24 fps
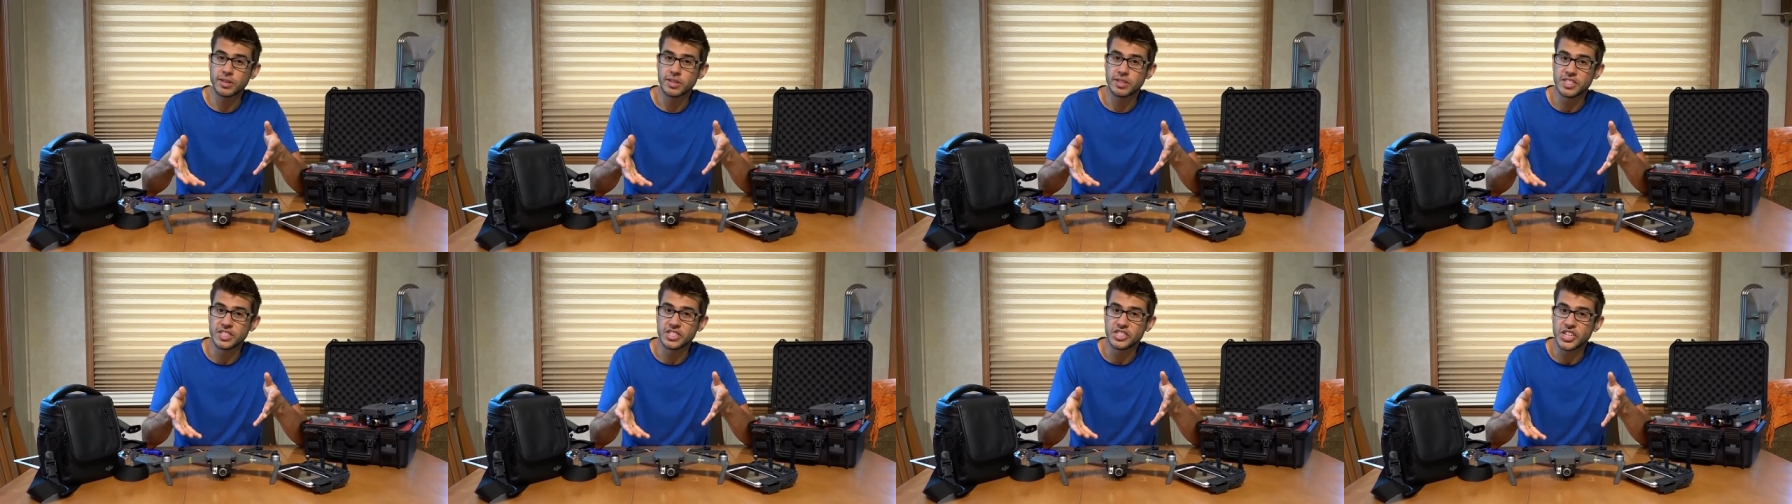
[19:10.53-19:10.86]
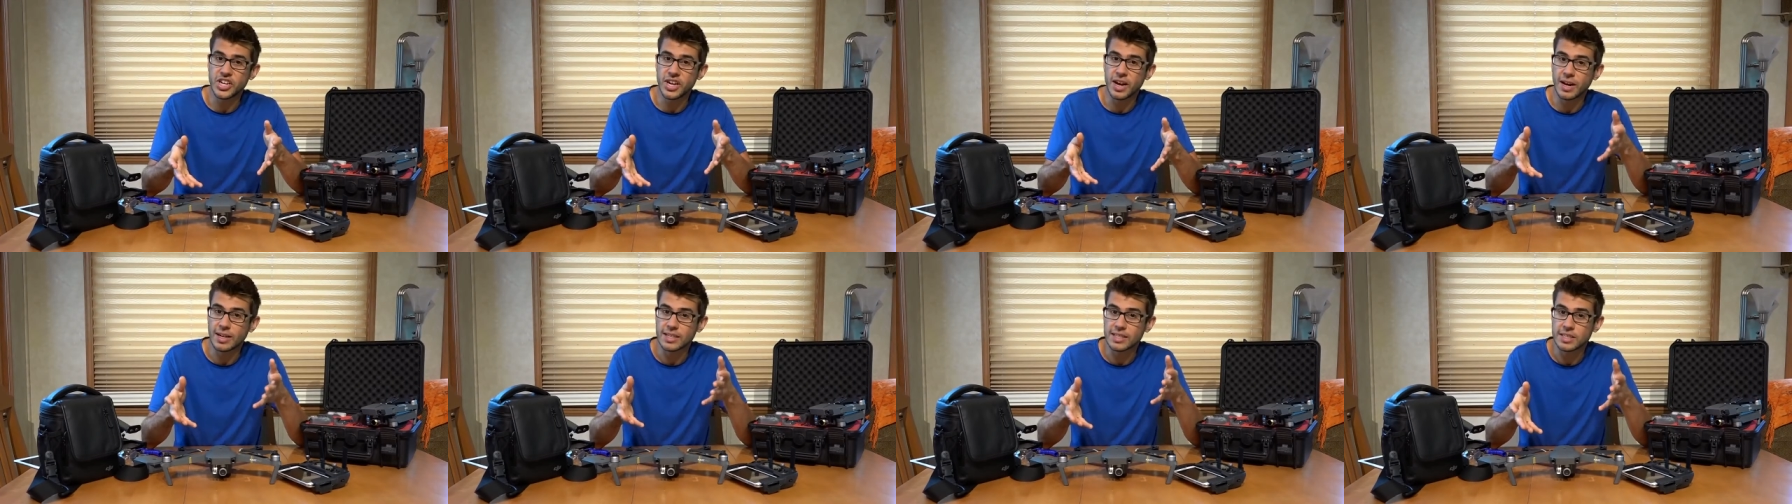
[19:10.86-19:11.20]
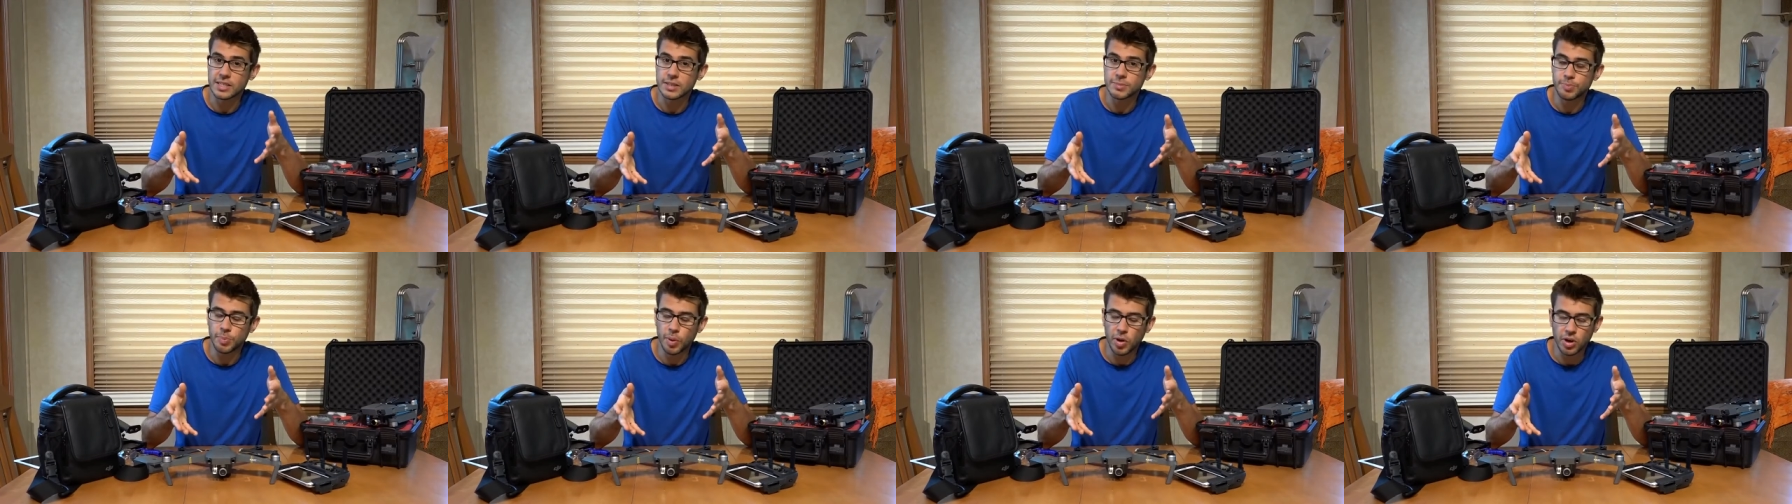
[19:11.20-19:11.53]
the DJI
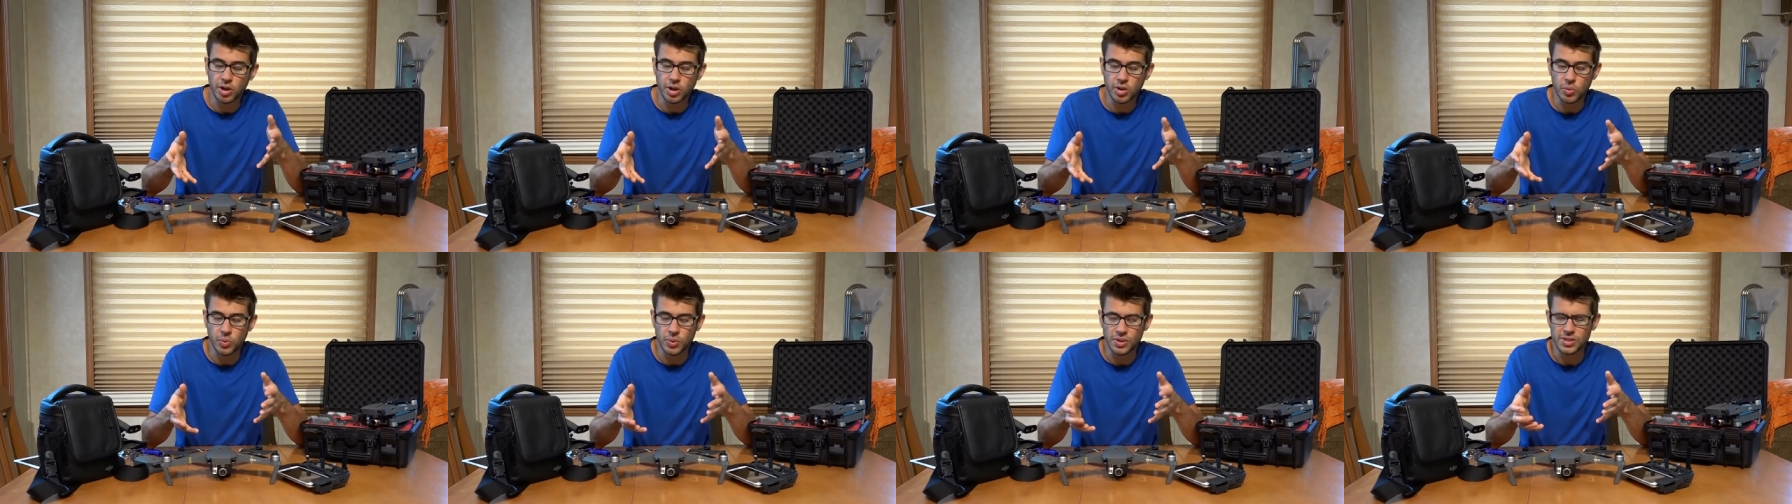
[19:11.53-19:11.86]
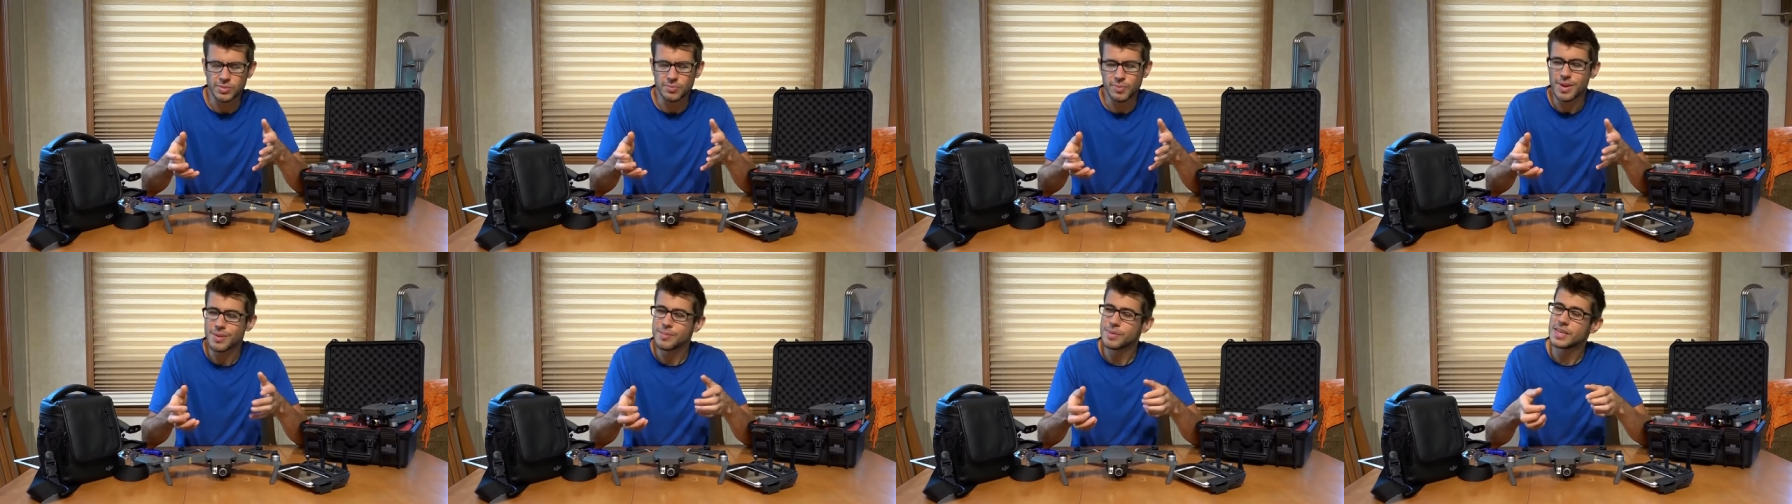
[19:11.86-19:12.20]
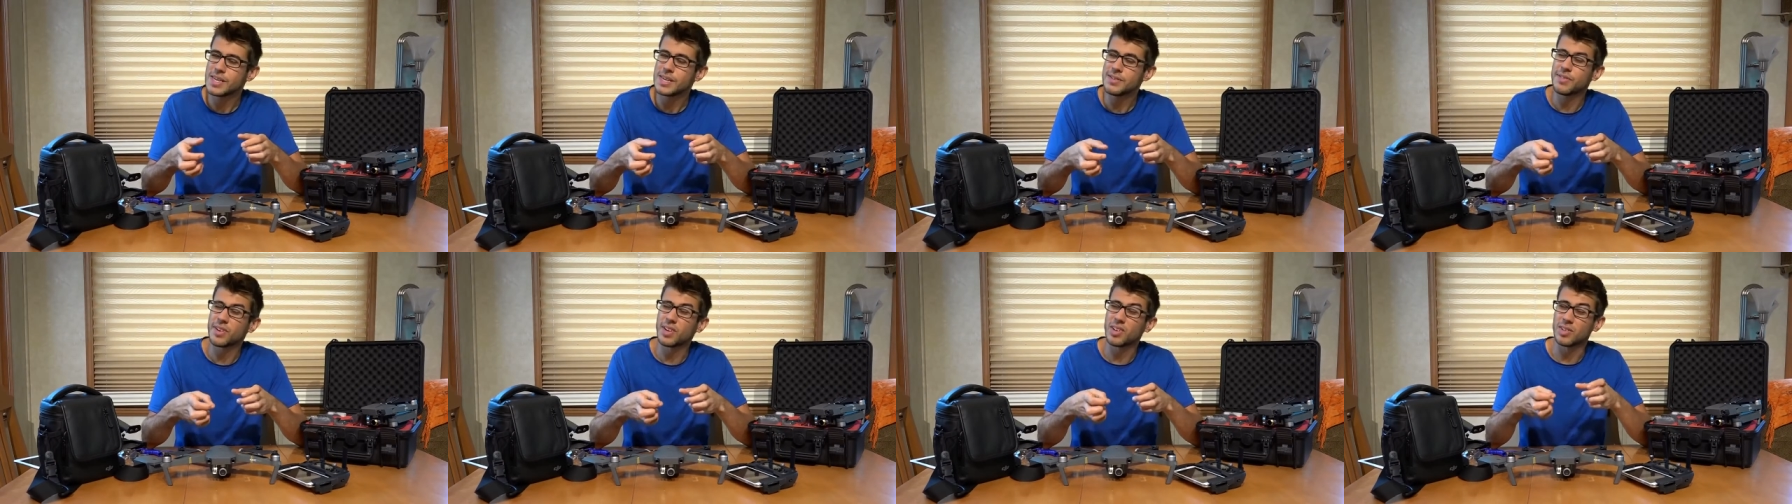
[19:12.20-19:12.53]
Spark, which may be
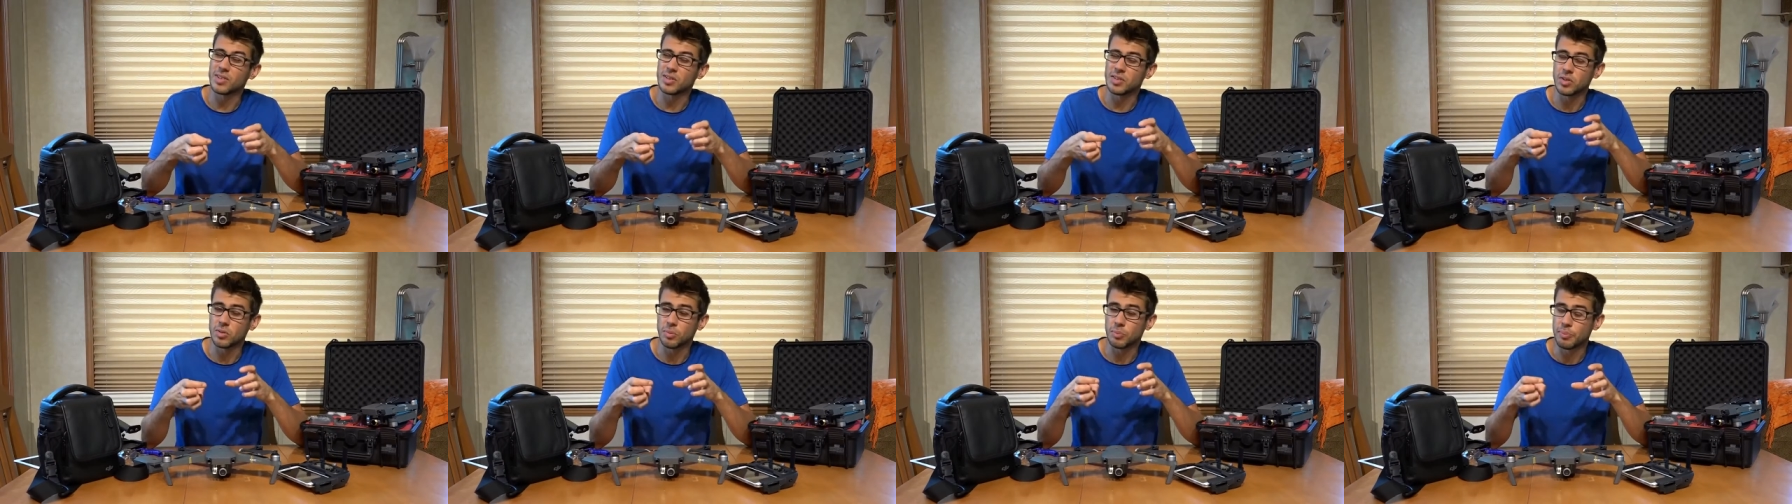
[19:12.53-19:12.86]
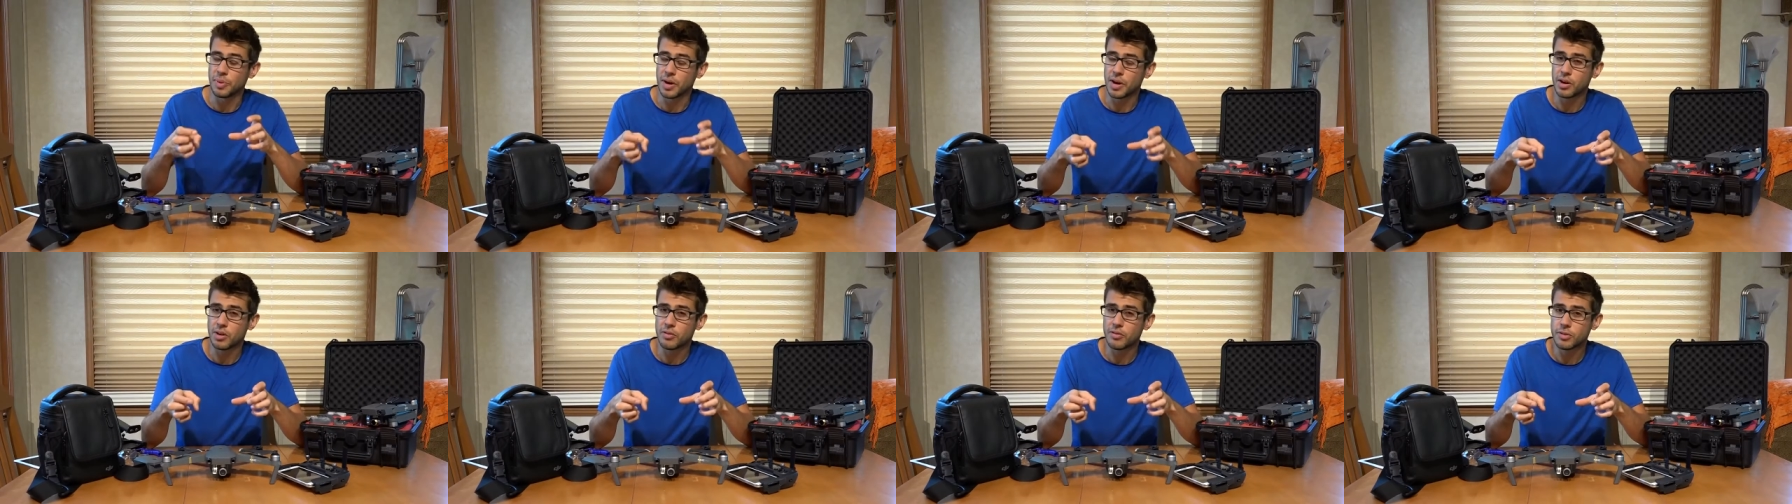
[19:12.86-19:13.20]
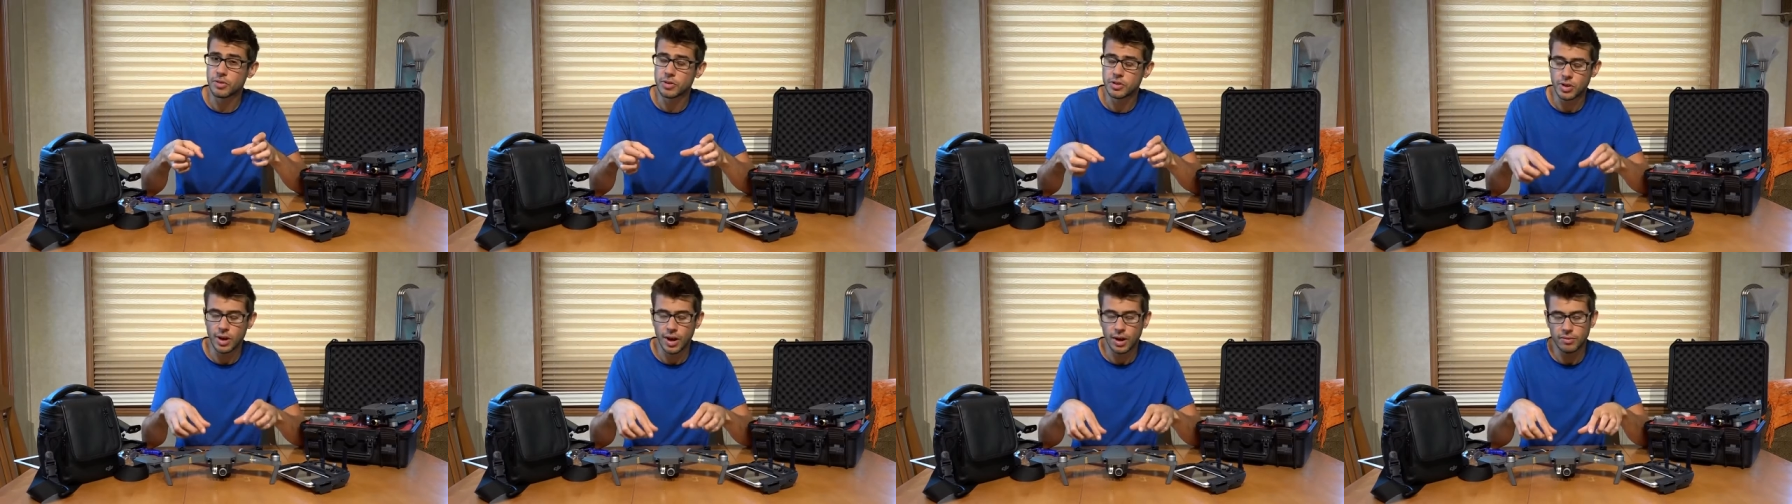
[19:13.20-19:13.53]
even a little better
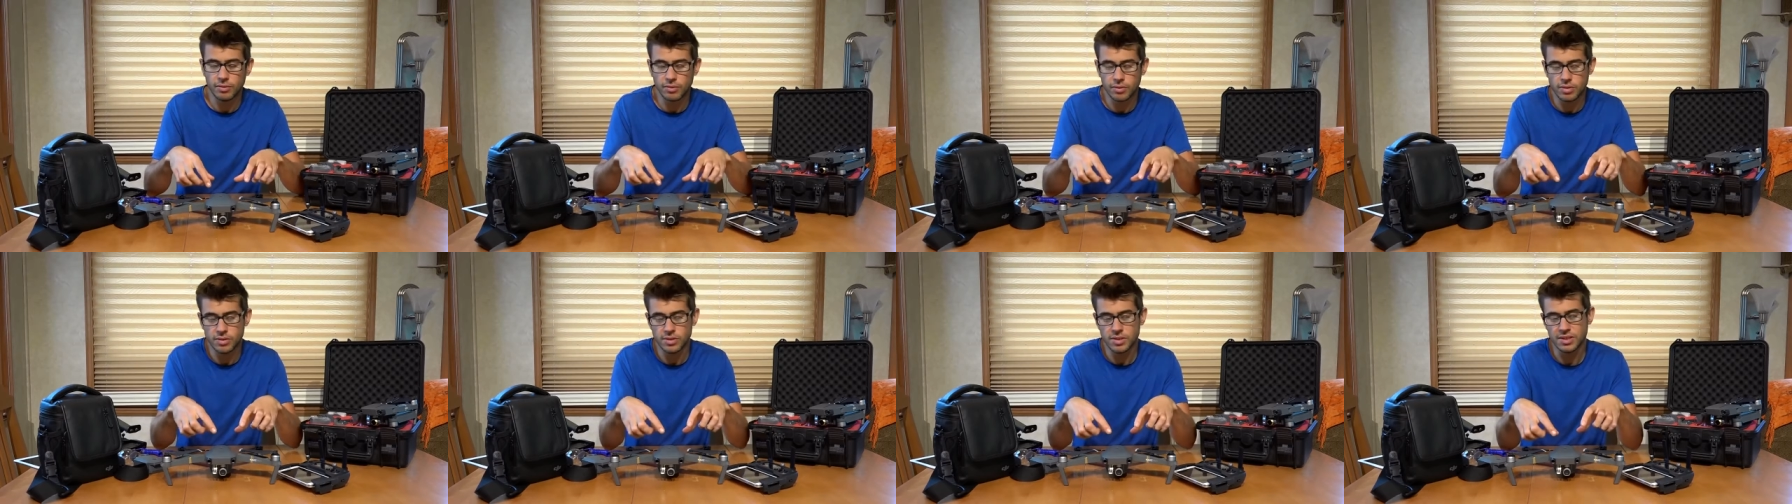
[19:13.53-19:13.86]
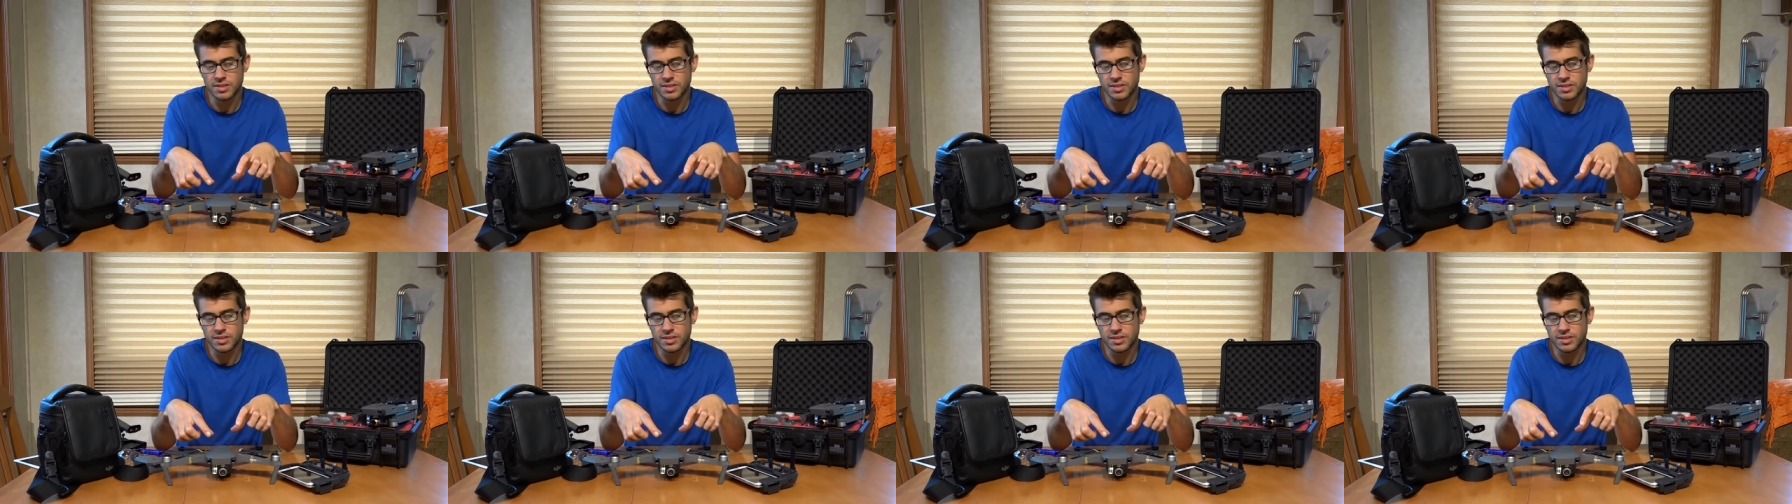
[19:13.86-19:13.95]
for travelers.